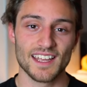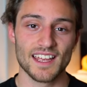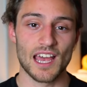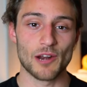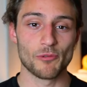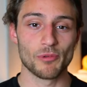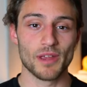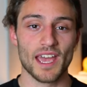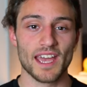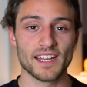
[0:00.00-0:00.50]

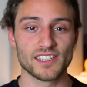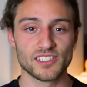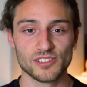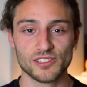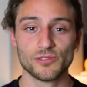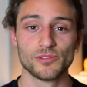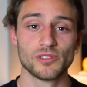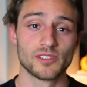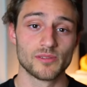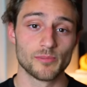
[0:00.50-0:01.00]
and we had to
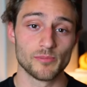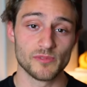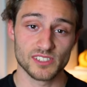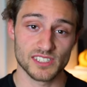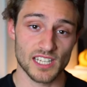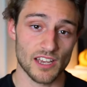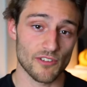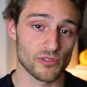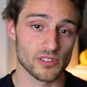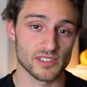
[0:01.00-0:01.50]
do it
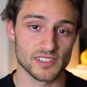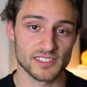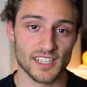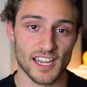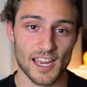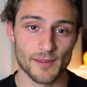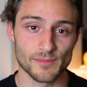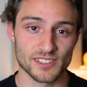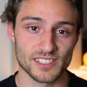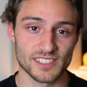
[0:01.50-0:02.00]
several
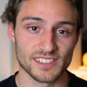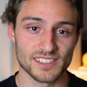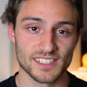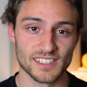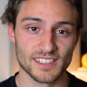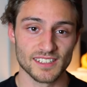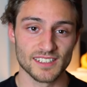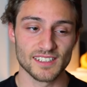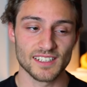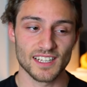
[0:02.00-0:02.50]
times
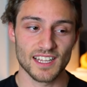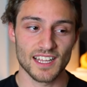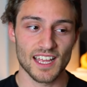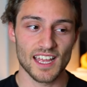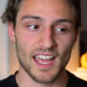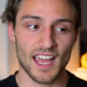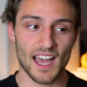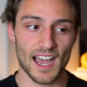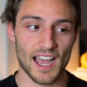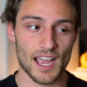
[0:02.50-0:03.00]
until
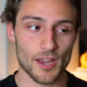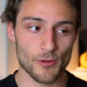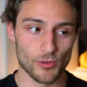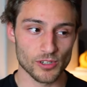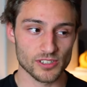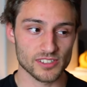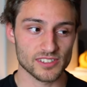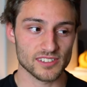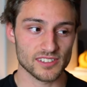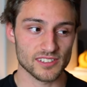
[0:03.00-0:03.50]
I
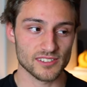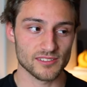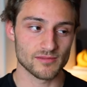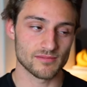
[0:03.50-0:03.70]
was